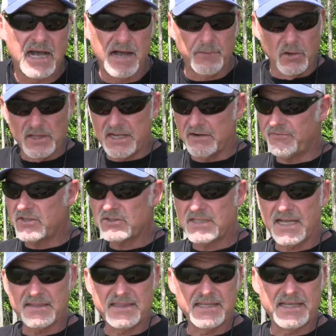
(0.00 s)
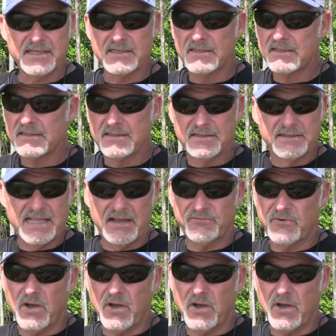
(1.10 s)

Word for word: I'm only going to fish that thing, that